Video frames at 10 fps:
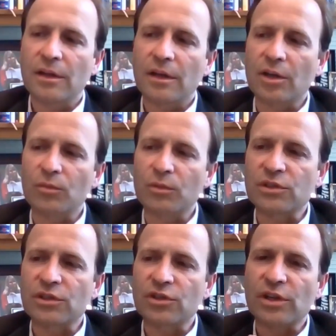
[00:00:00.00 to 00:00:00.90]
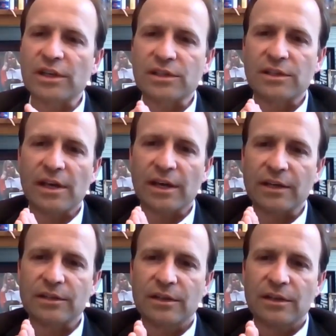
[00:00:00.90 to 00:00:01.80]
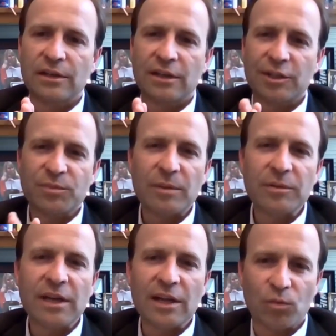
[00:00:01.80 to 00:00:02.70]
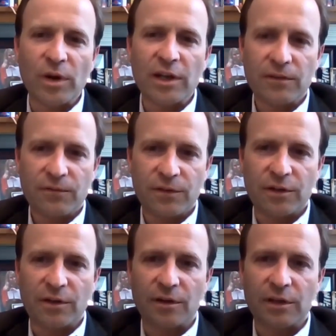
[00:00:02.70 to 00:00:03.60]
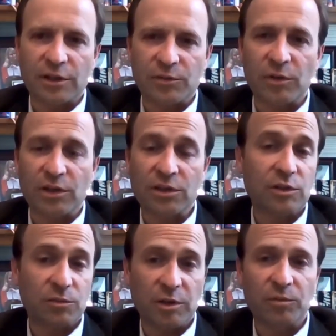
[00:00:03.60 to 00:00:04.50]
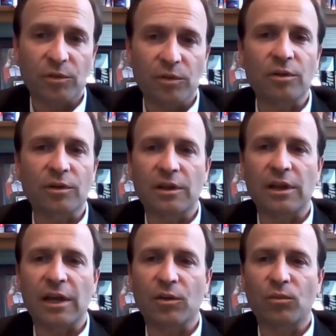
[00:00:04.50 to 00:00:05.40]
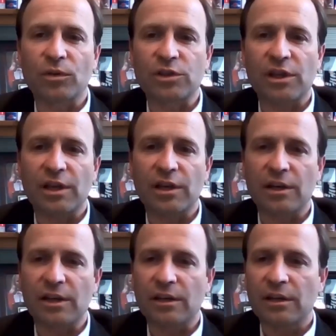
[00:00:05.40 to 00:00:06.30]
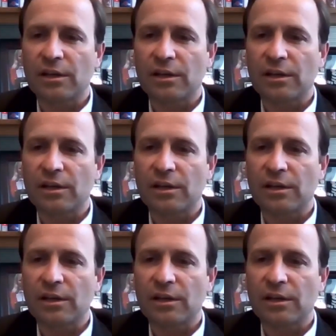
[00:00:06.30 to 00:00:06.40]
would suggest that it's probably not a wave year as much as people looking at which candidate